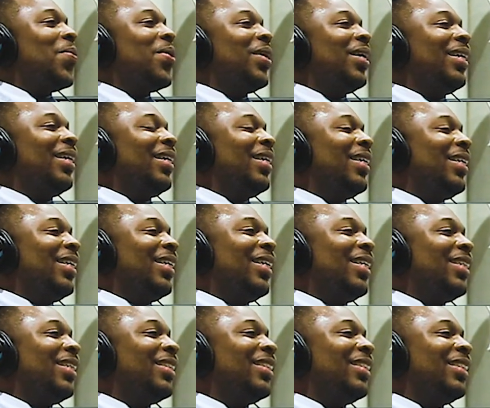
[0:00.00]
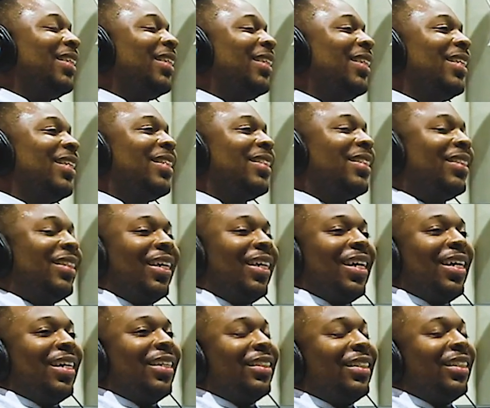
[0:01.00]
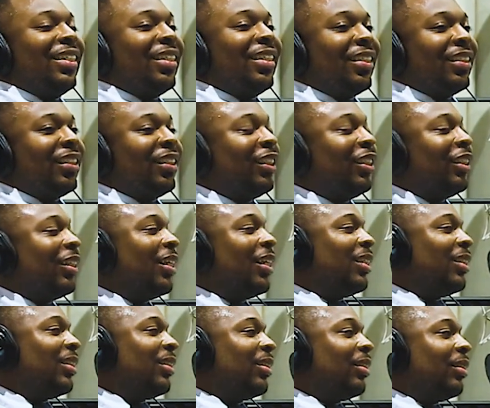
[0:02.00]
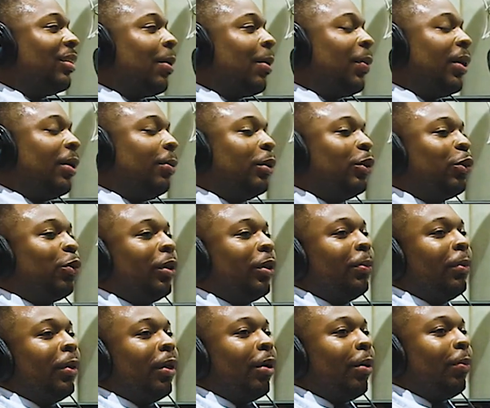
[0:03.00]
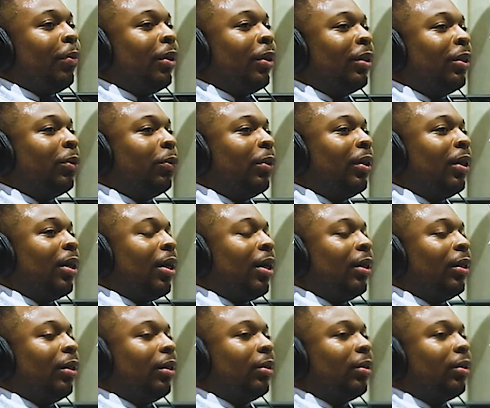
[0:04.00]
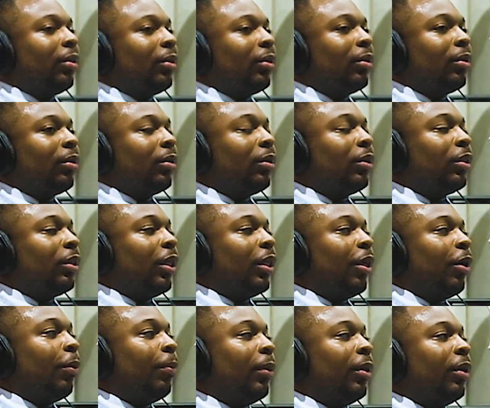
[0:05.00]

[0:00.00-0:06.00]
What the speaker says: He'd be under the jail. She looks just. I mean, between me and her mother, we kind of share.